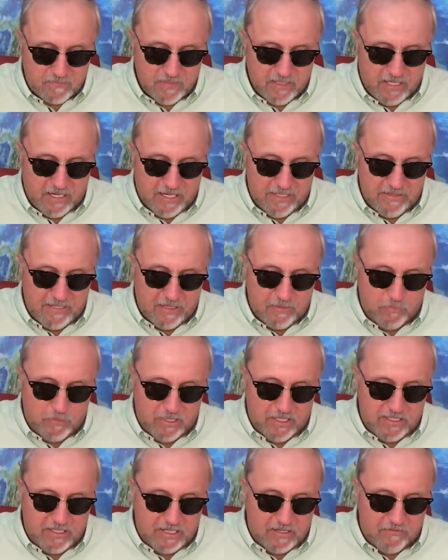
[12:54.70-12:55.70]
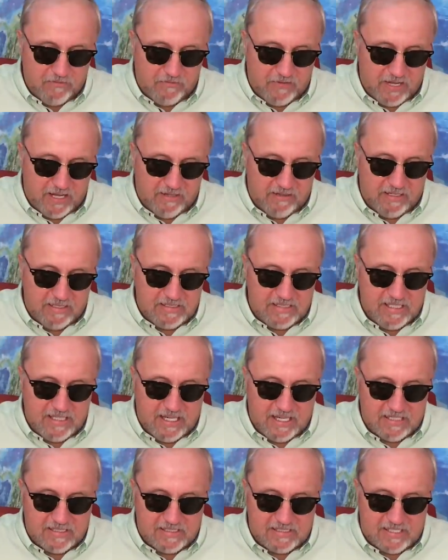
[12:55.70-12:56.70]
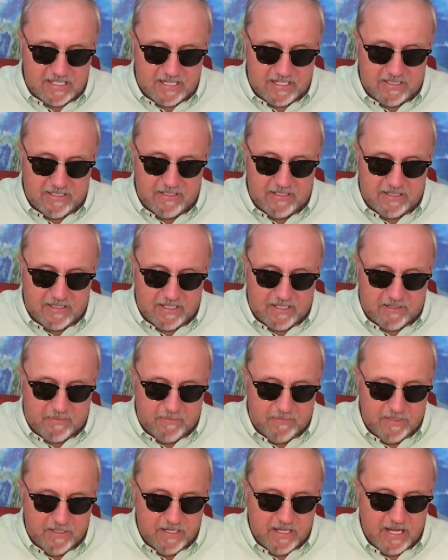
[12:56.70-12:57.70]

And they went and found as he had said unto them,